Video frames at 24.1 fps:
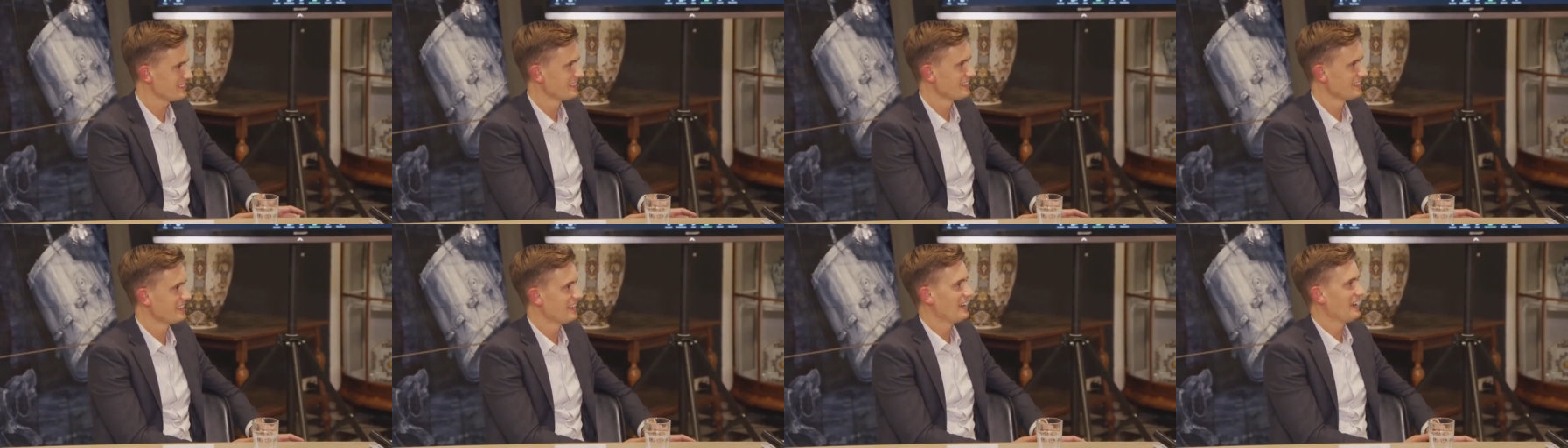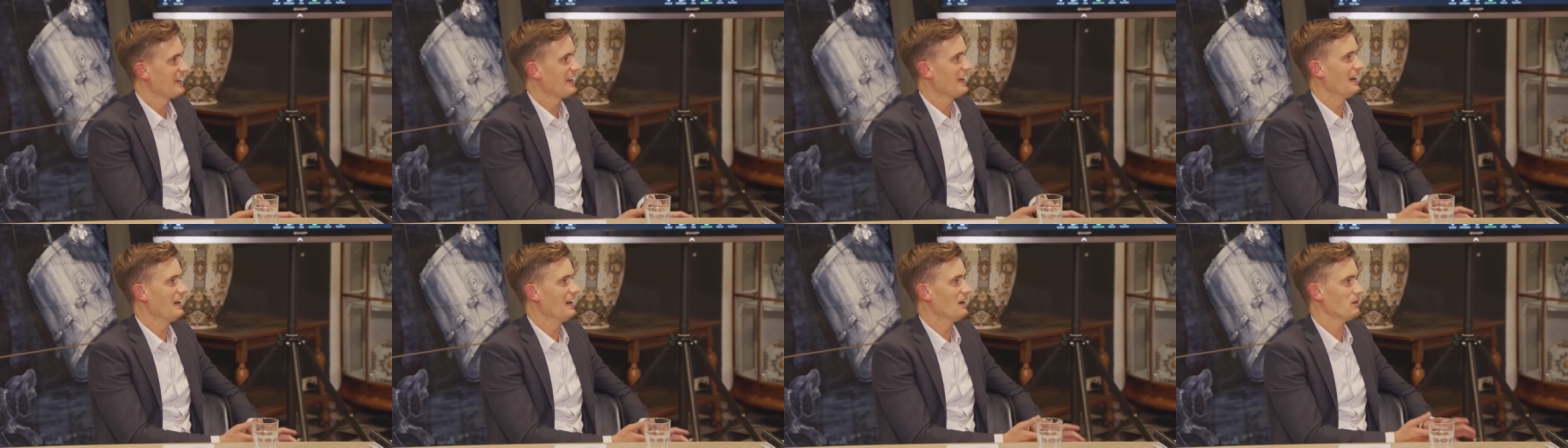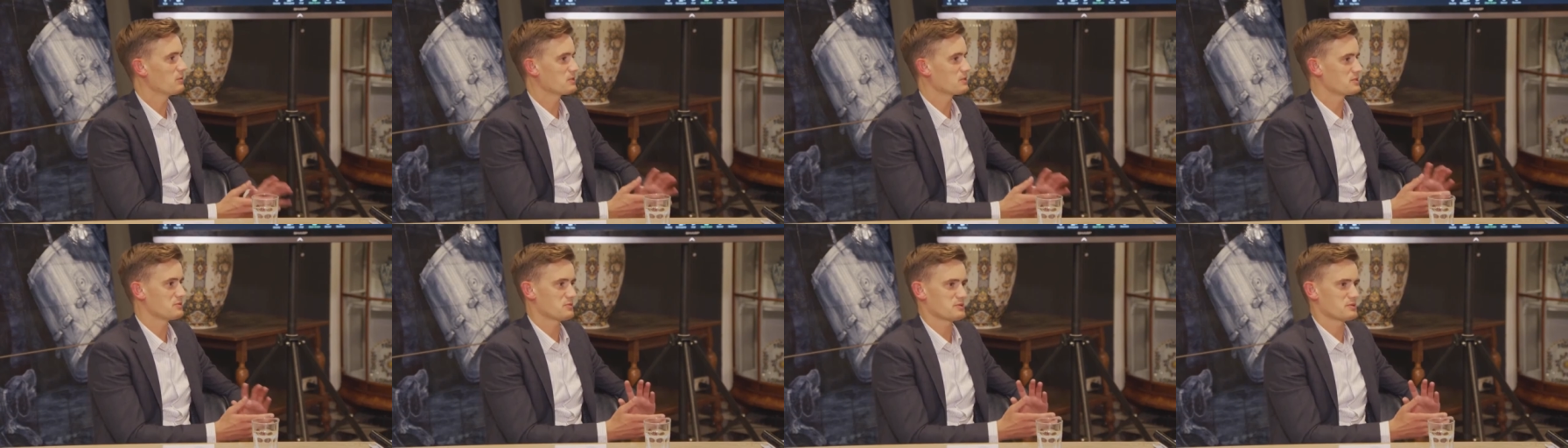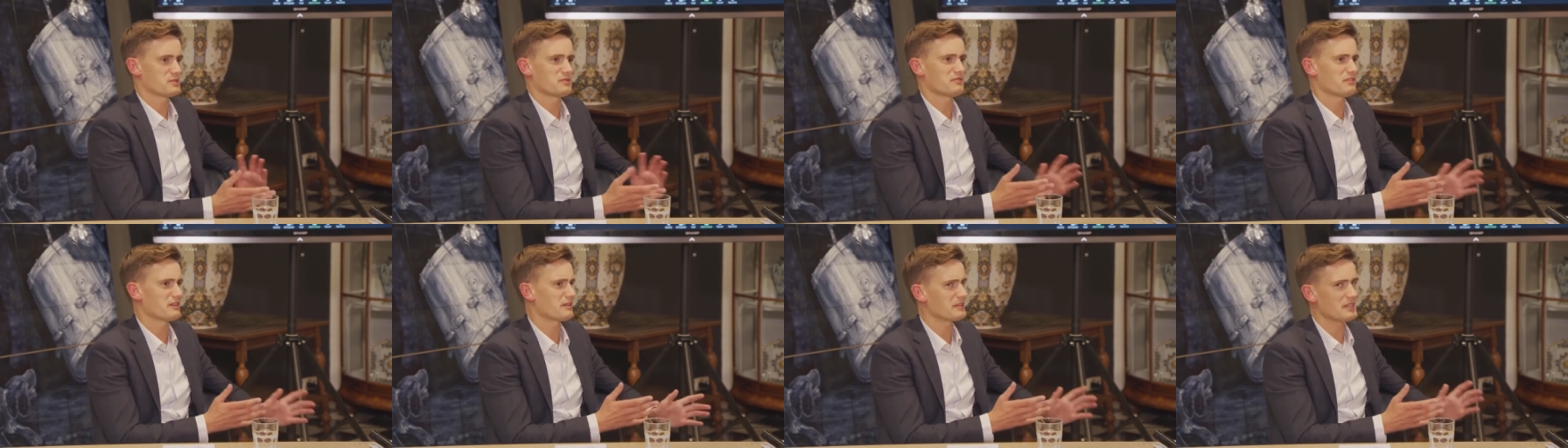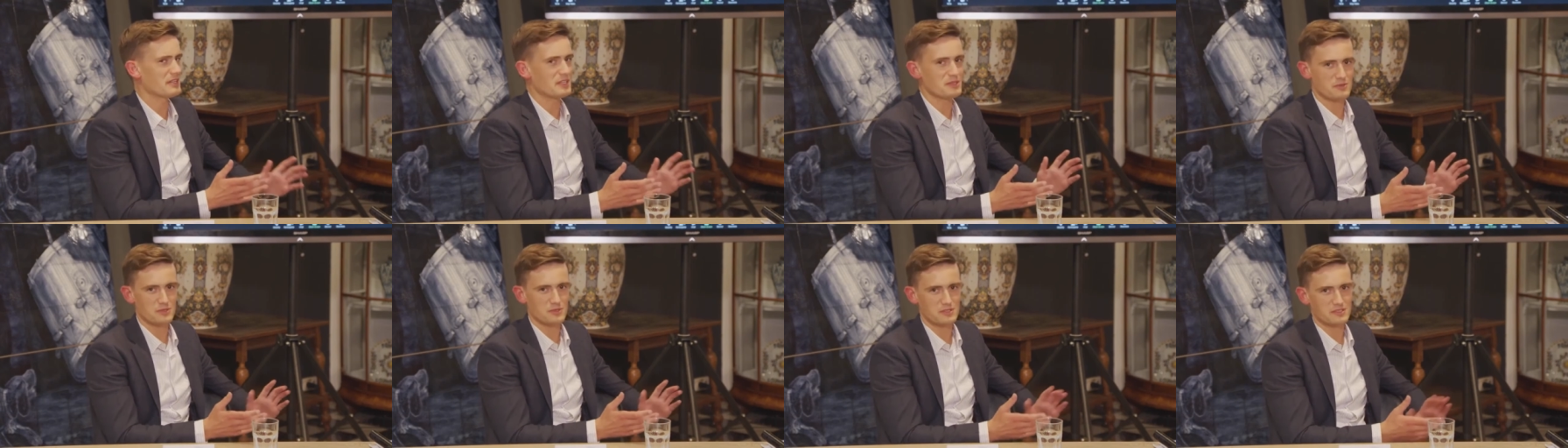Yeah, uh, which was a very
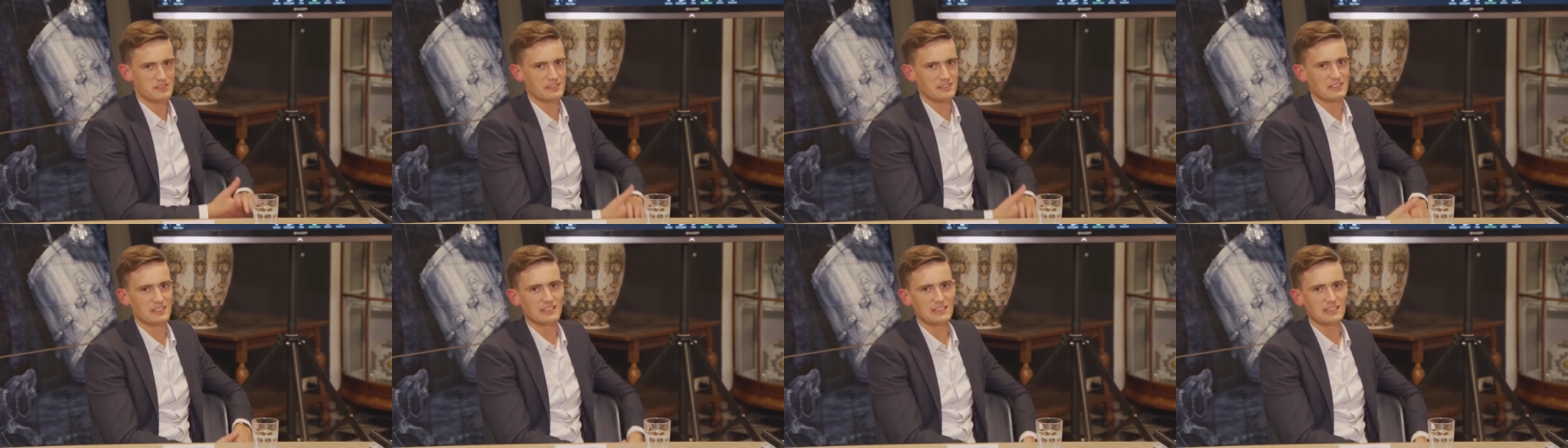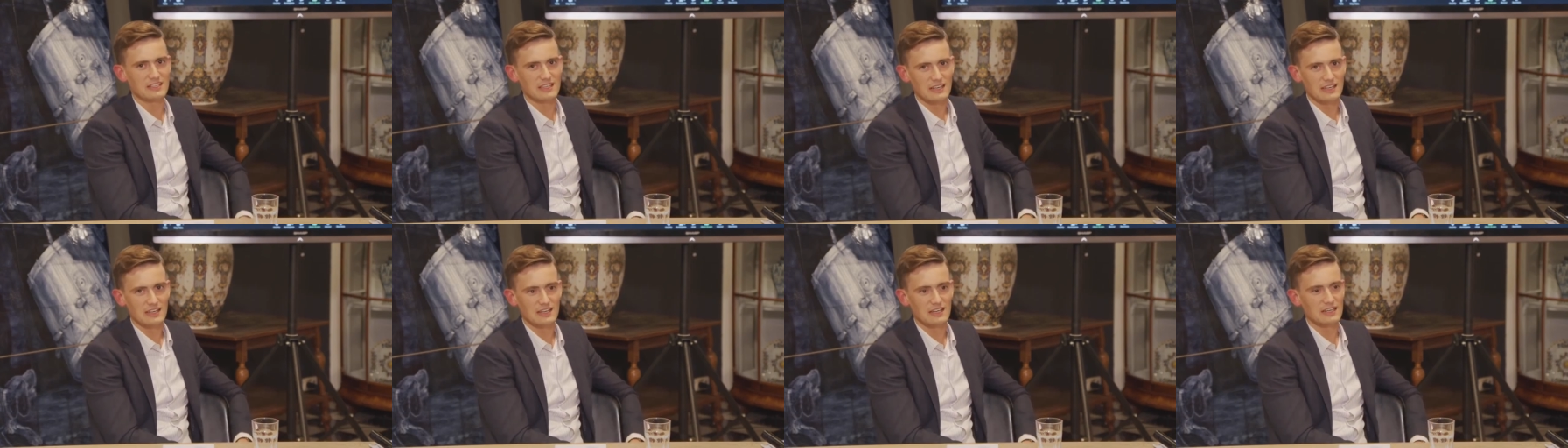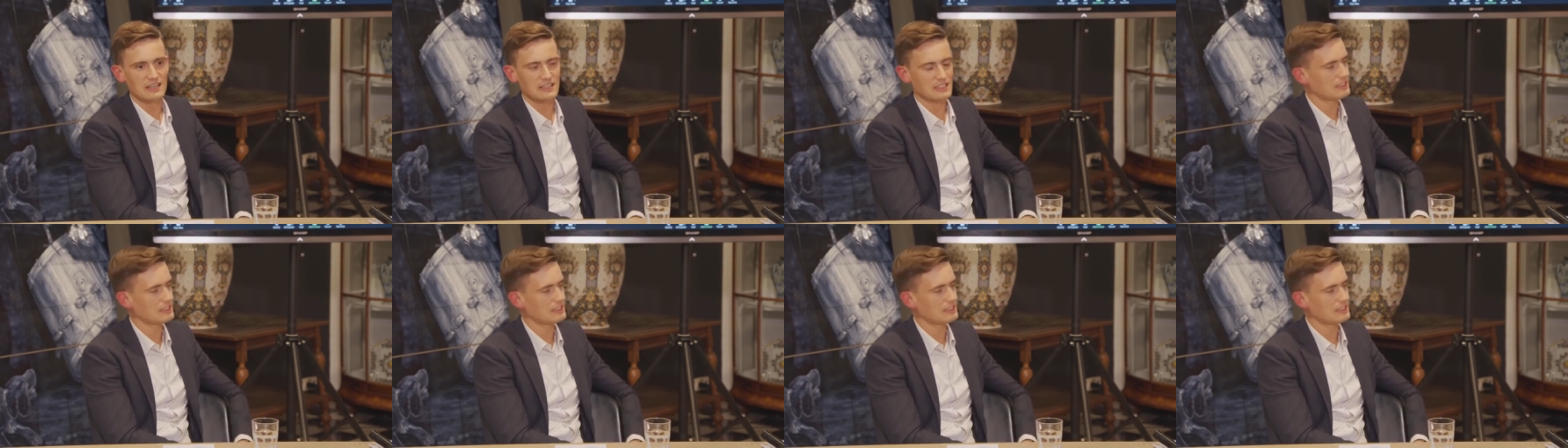interesting uh,